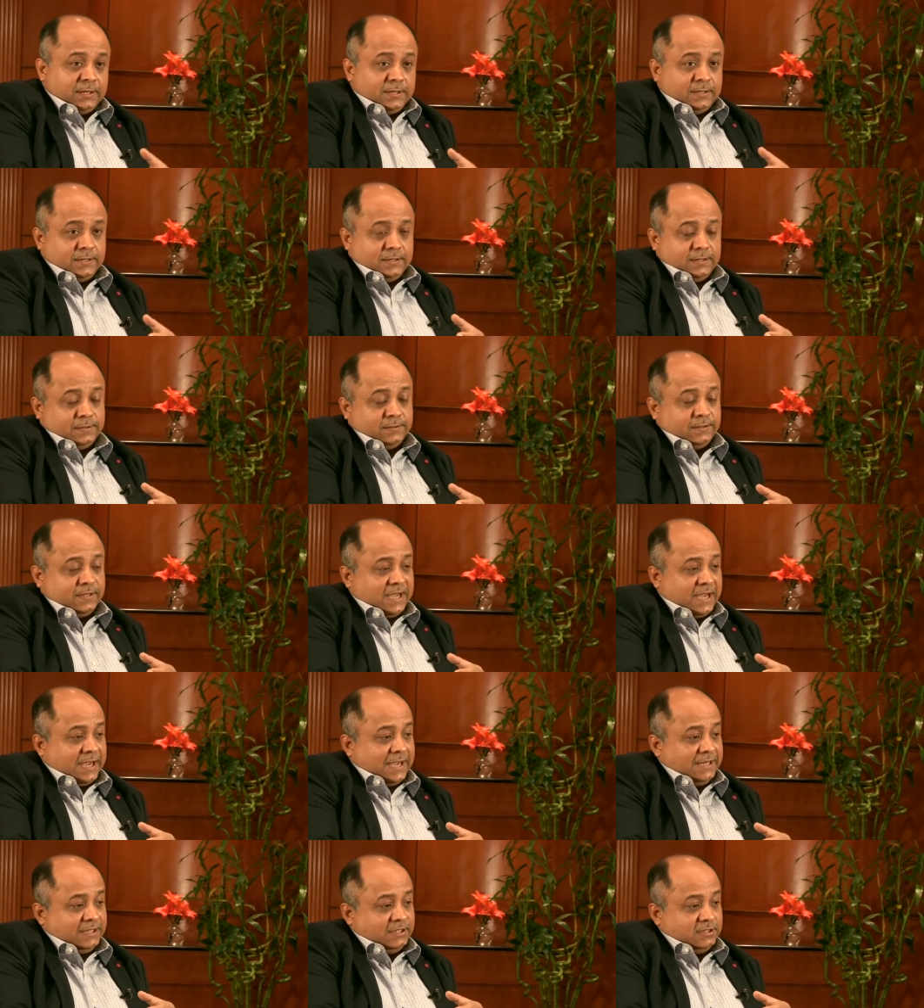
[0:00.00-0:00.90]
Uh,
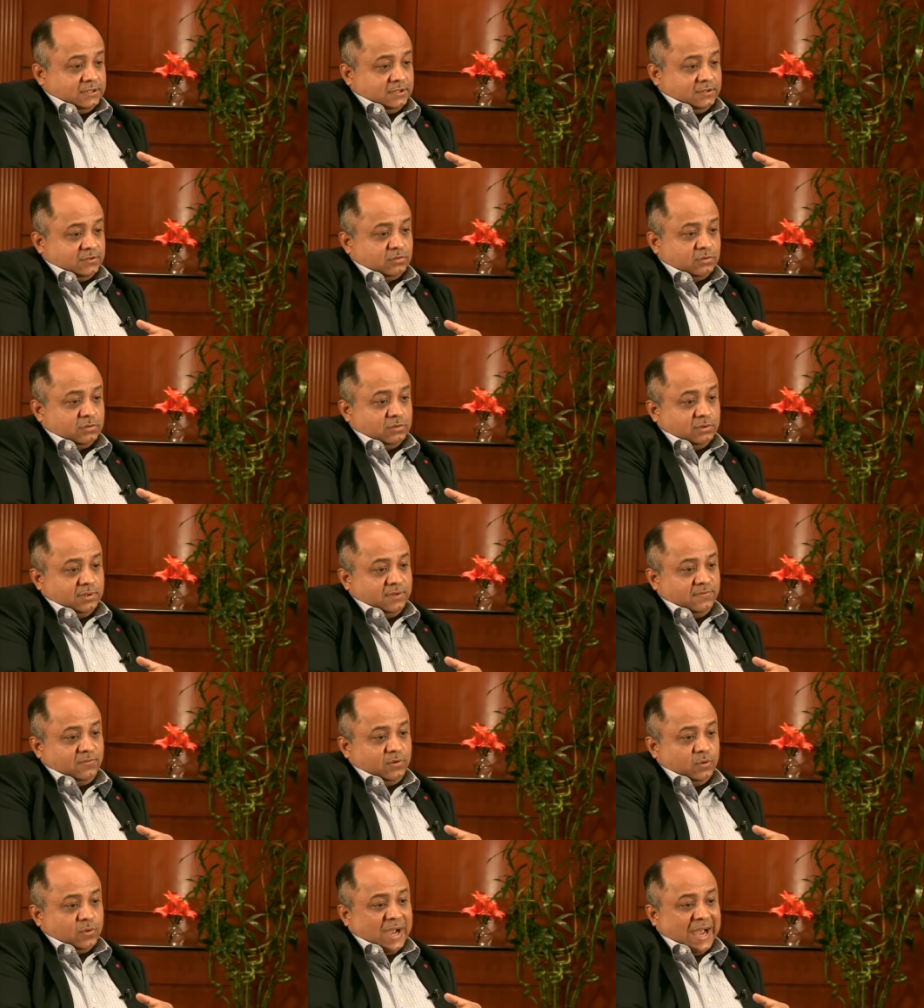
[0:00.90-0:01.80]
and uh, so
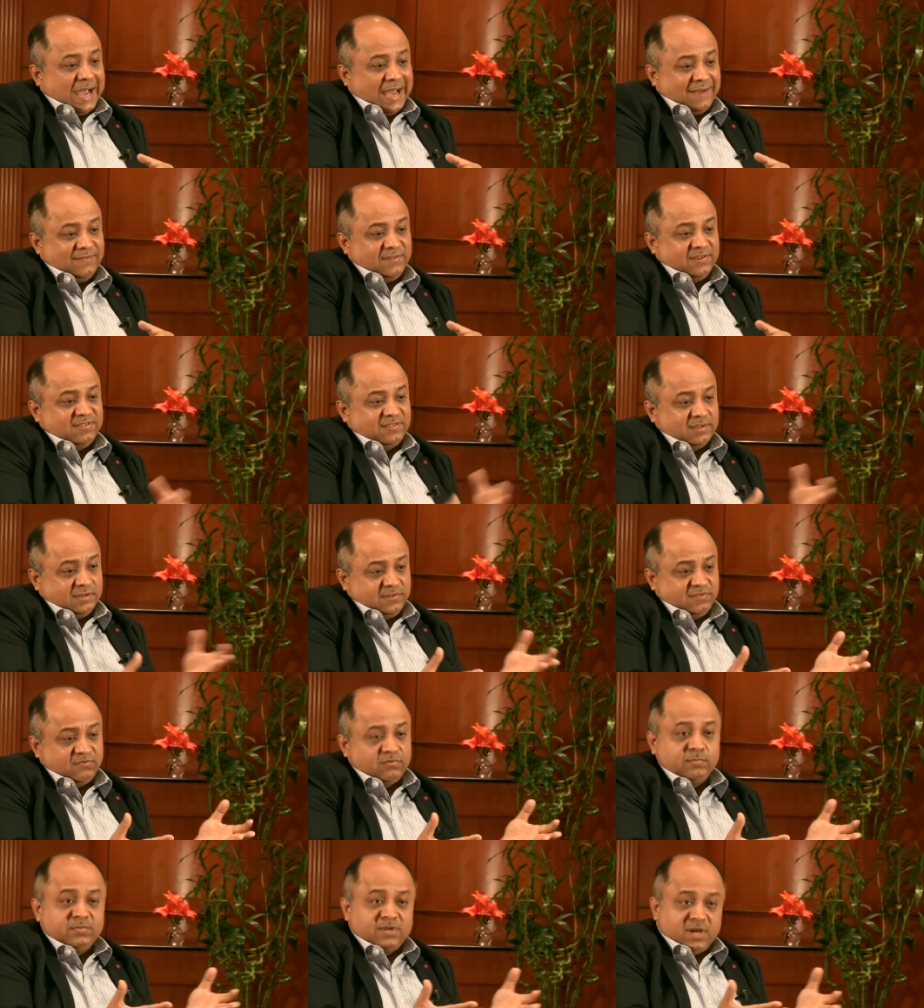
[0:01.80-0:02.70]
if you have a
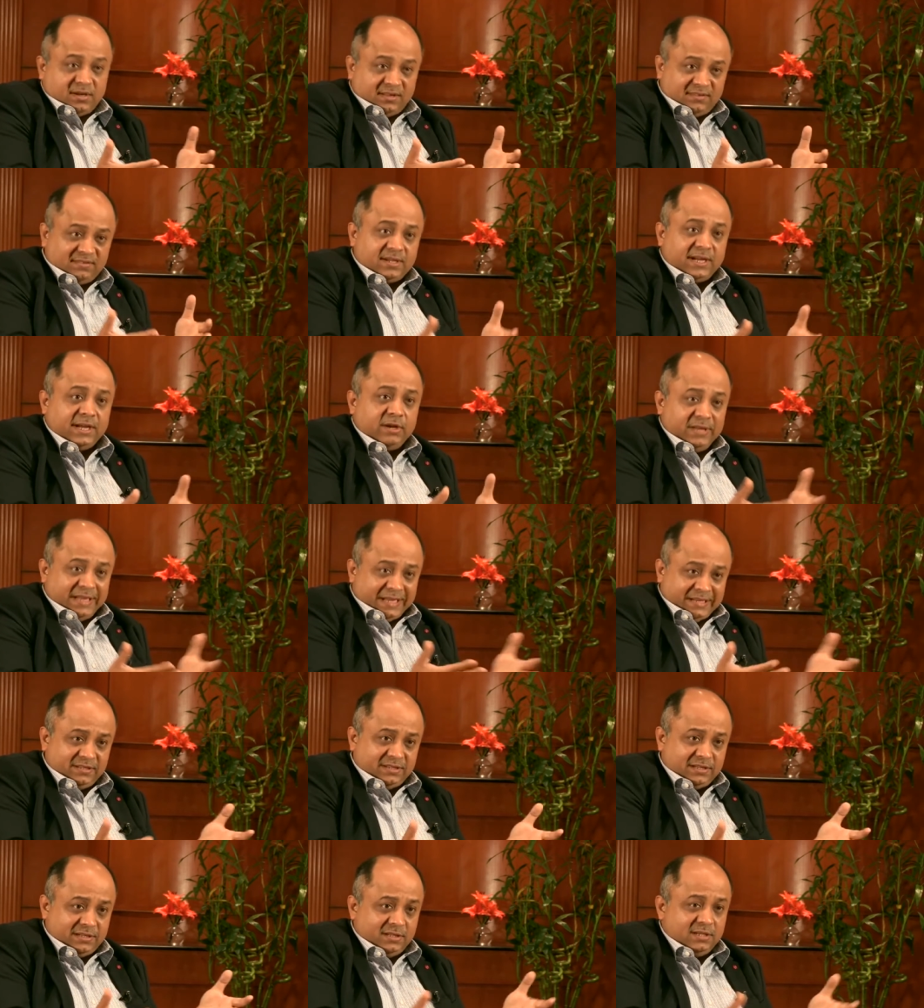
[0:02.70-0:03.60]
service from Tata Sky and
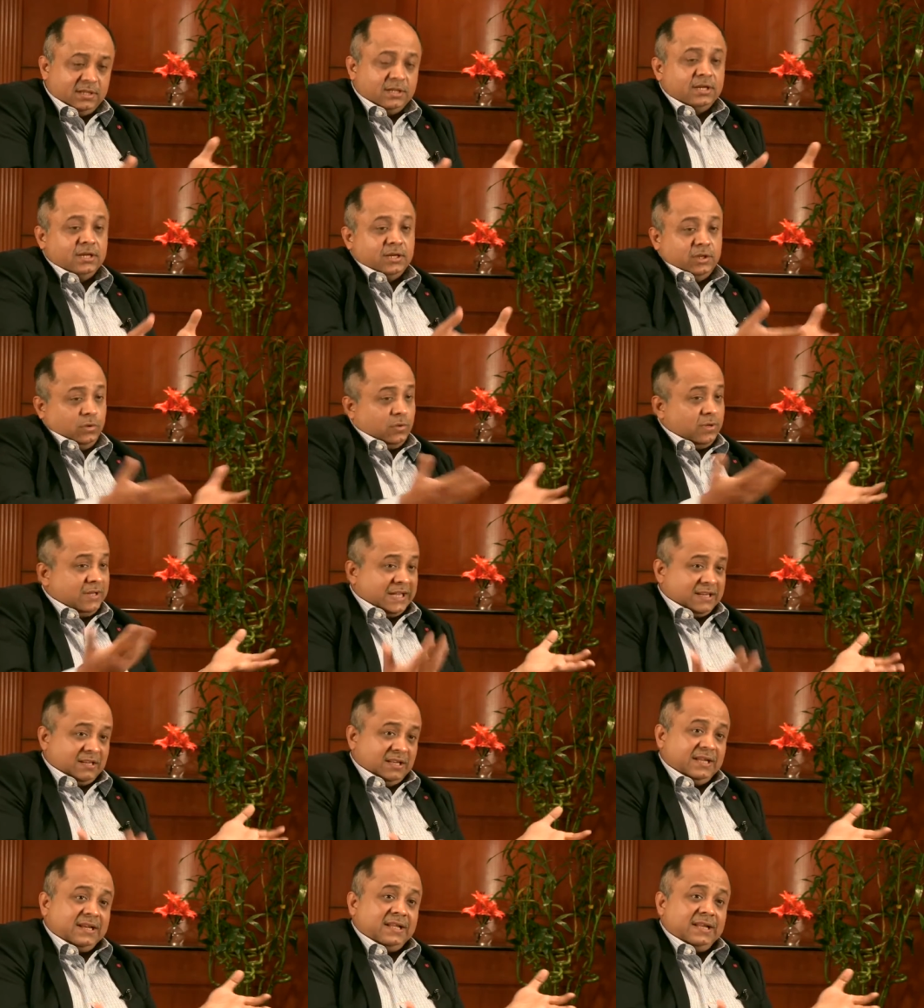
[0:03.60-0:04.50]
Airtel, you can
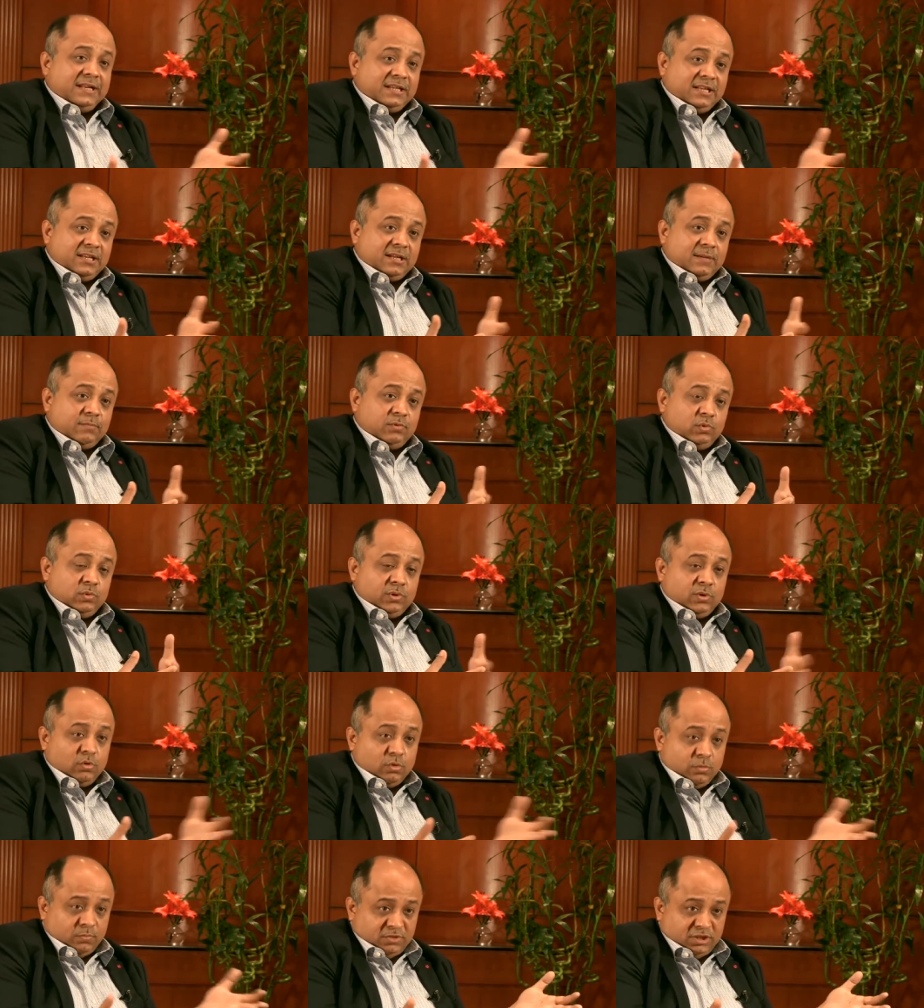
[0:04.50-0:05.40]
actually connect it up to
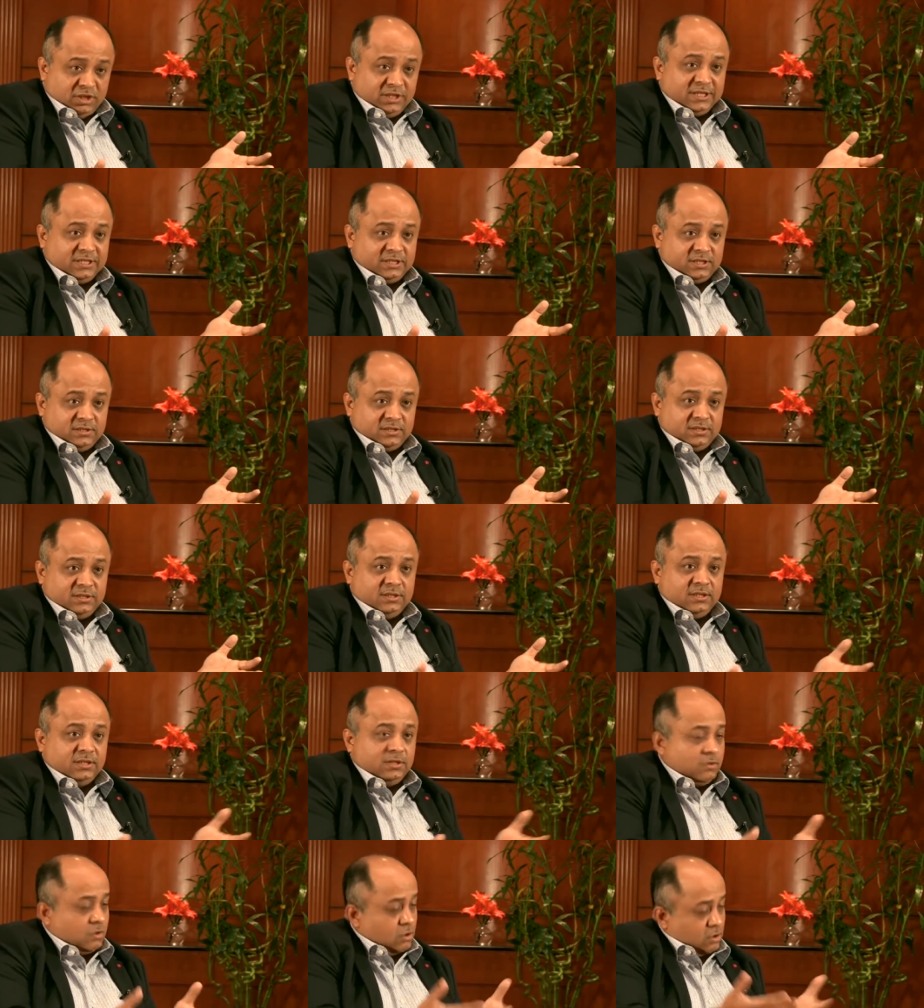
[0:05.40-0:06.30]
a home theater
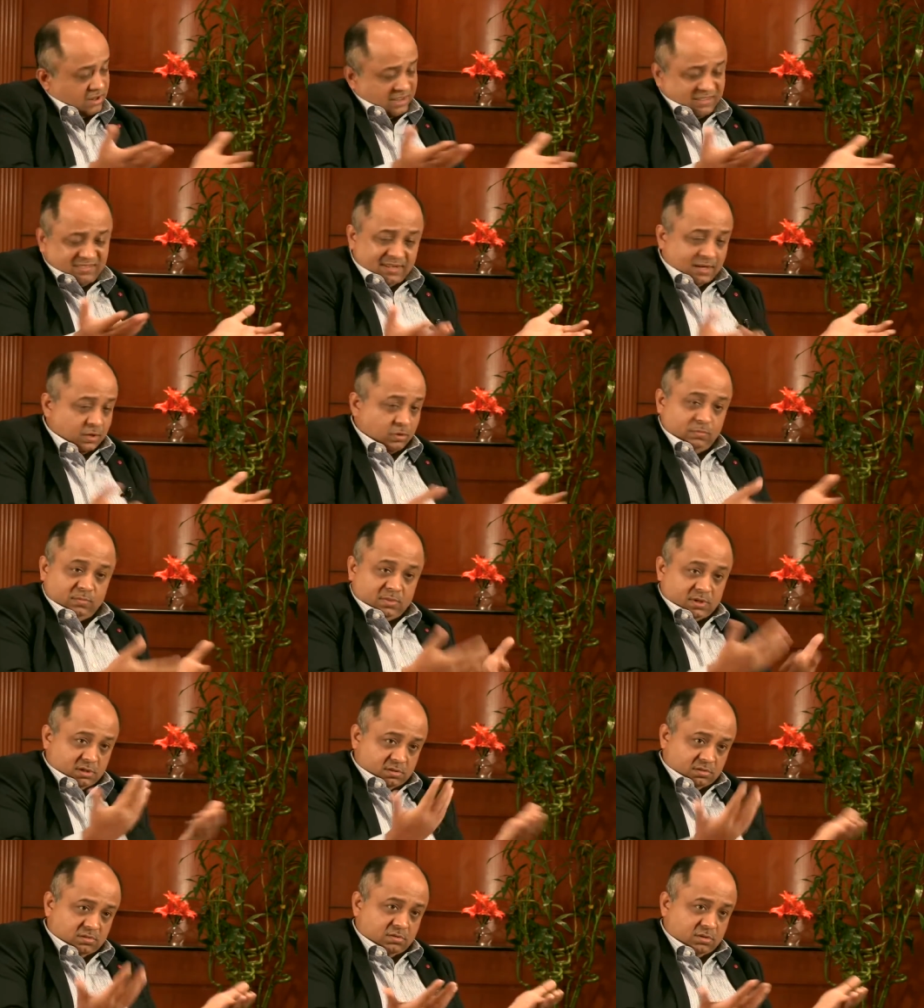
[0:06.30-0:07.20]
or a
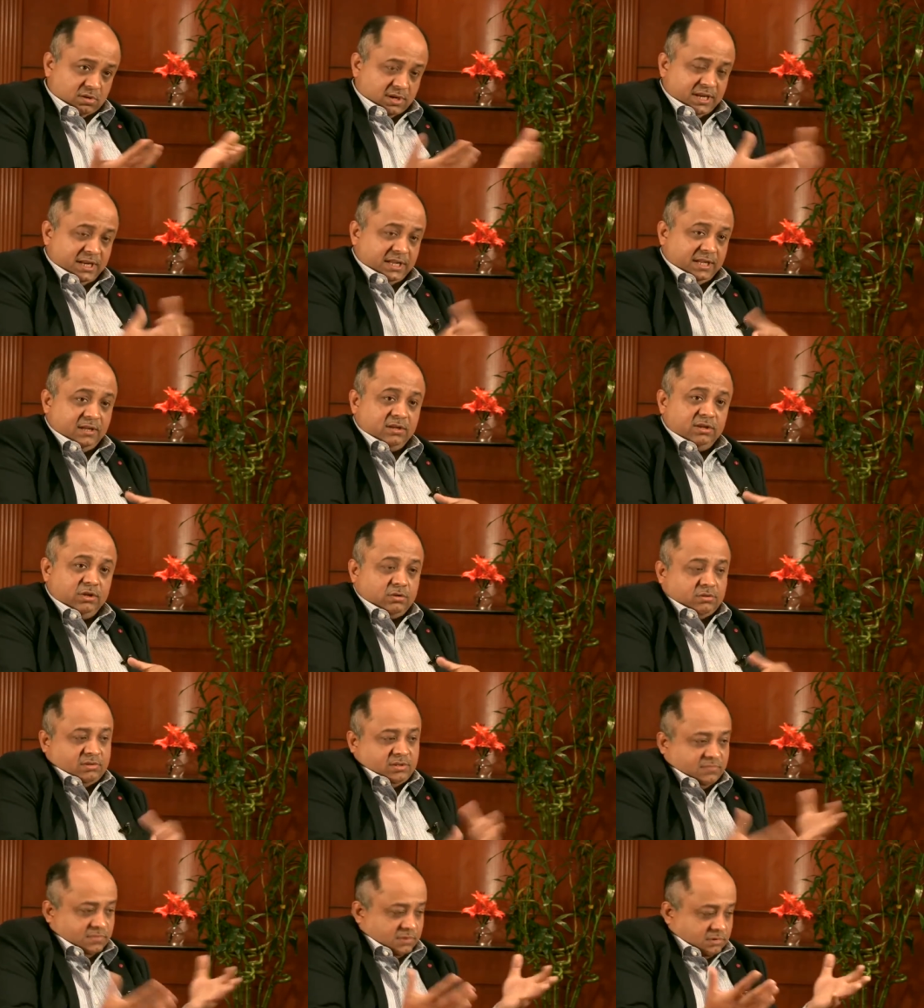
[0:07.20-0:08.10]
soundbar or any, you
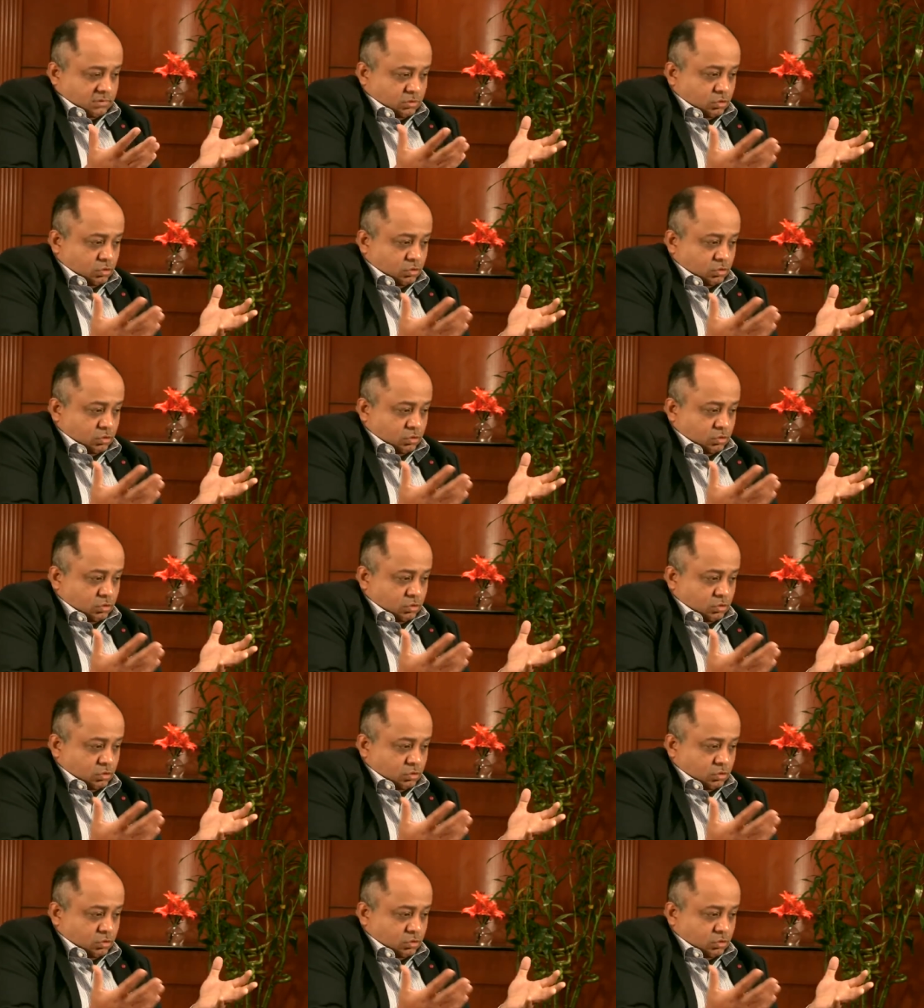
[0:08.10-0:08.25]
know, in